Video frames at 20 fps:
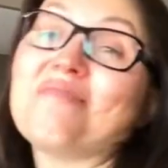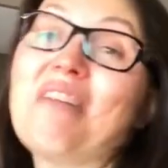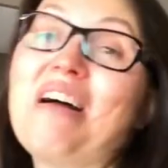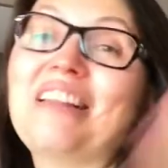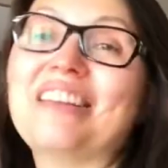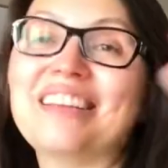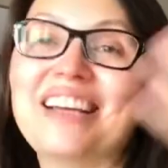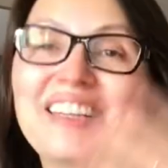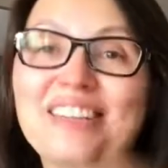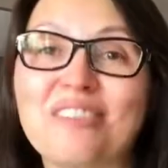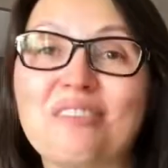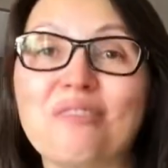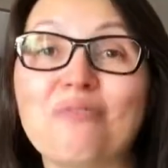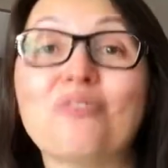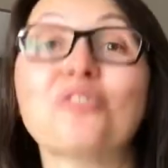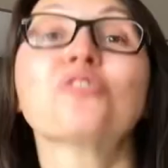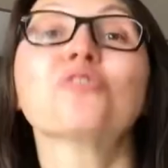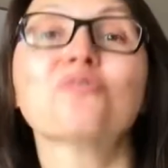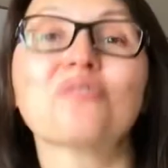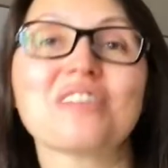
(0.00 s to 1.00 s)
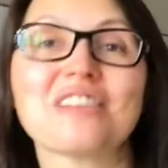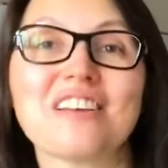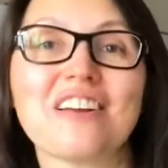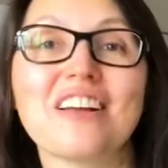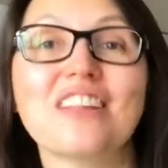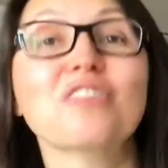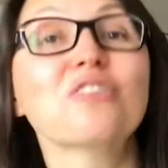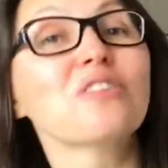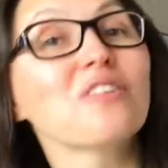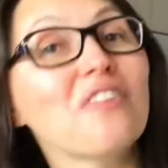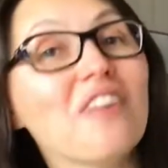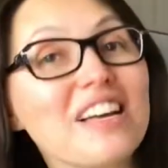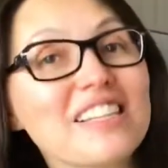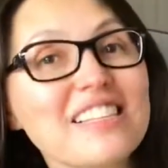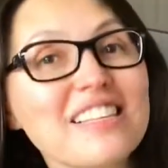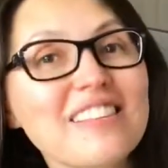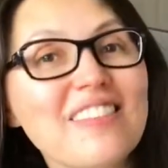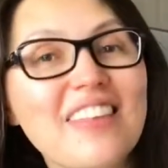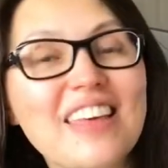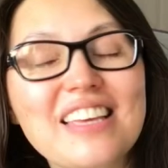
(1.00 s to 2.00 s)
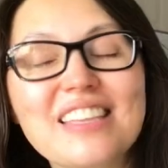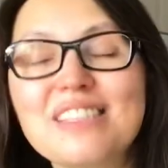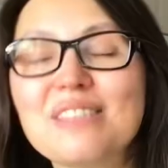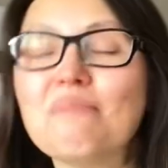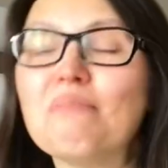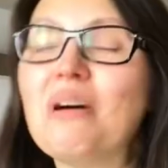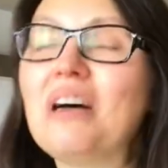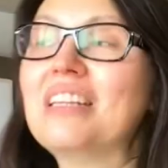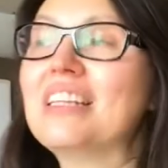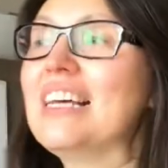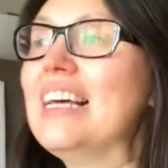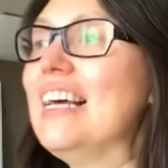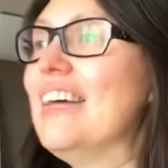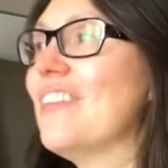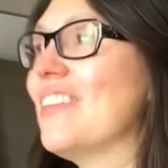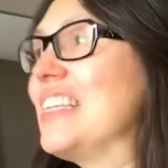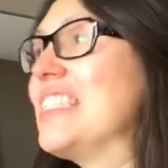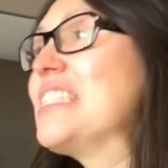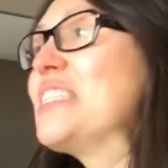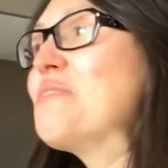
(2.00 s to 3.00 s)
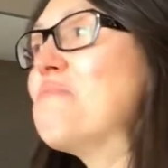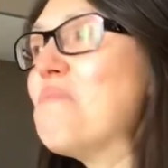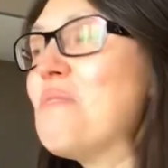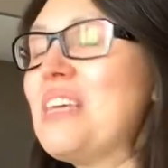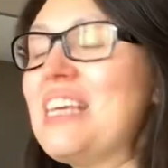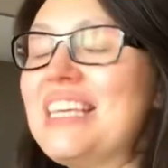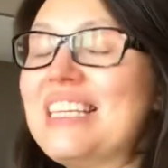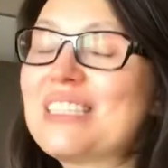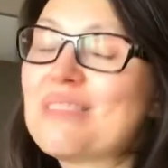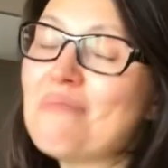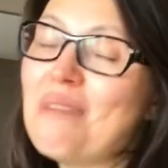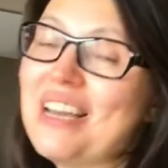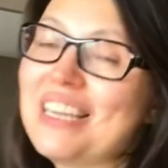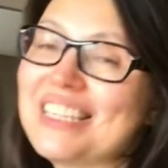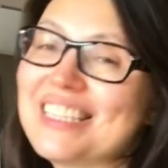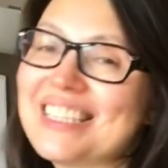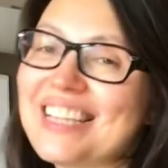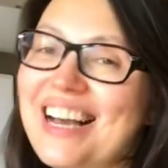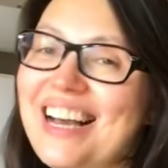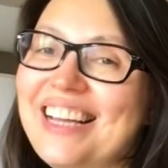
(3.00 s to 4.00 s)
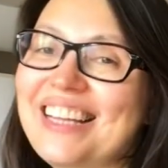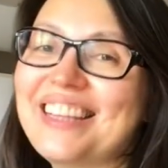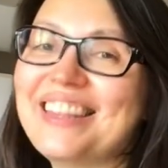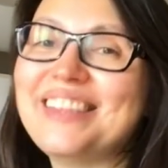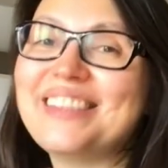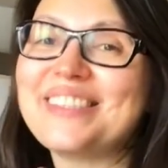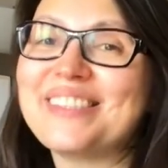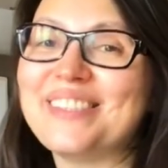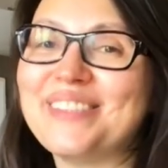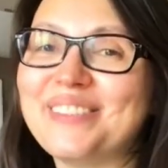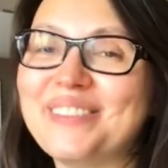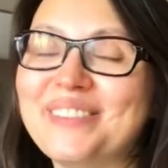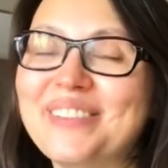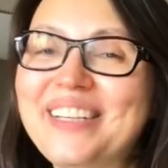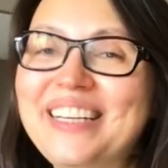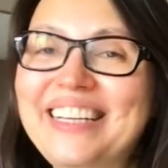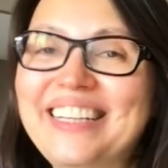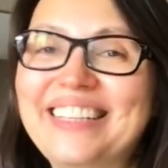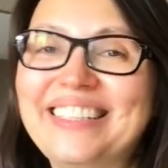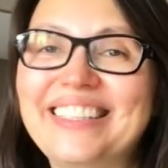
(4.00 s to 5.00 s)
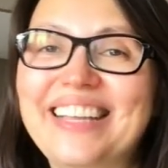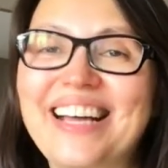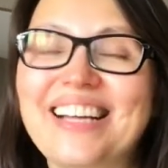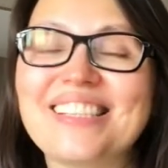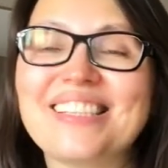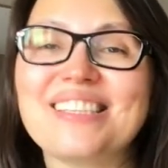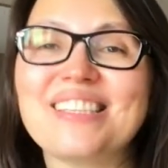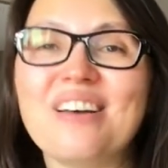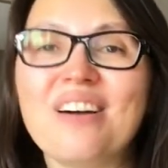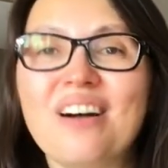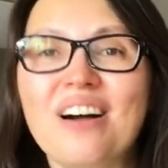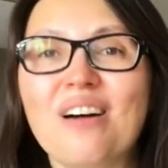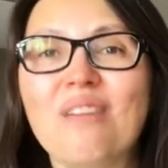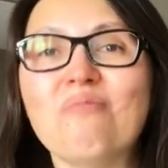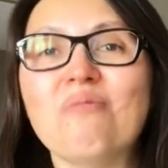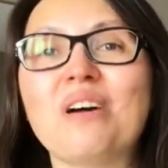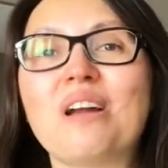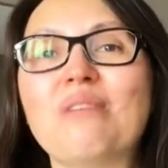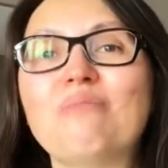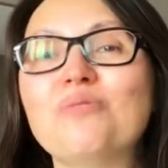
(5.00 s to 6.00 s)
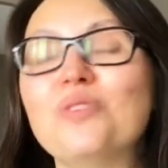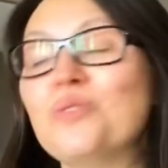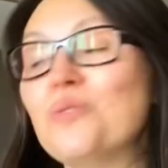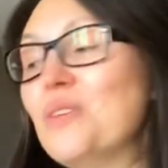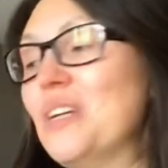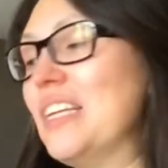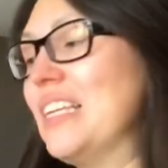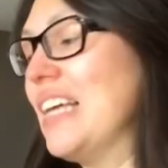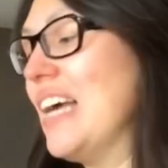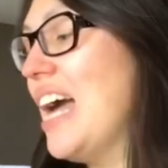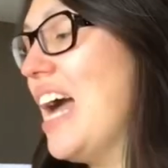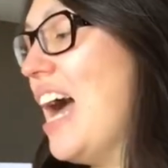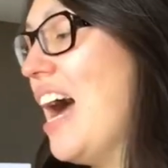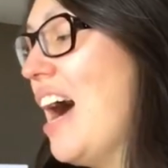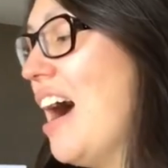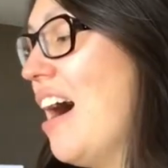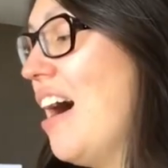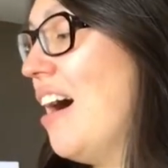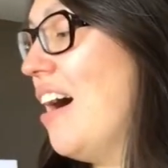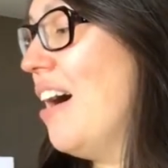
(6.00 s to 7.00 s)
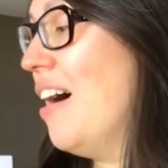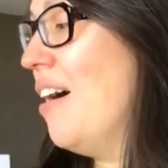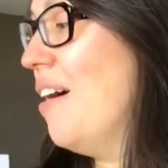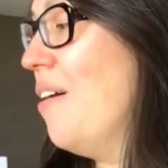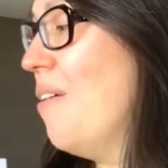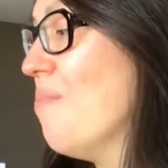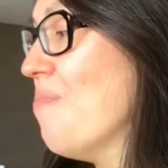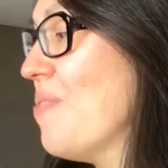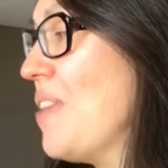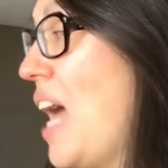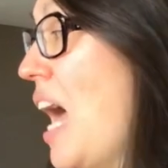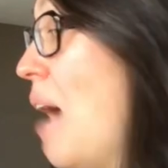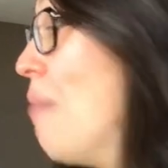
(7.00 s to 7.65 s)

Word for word: well i don't know for sure there are a lot of other things but this is me it's my design so that's uh, what i'm doing um,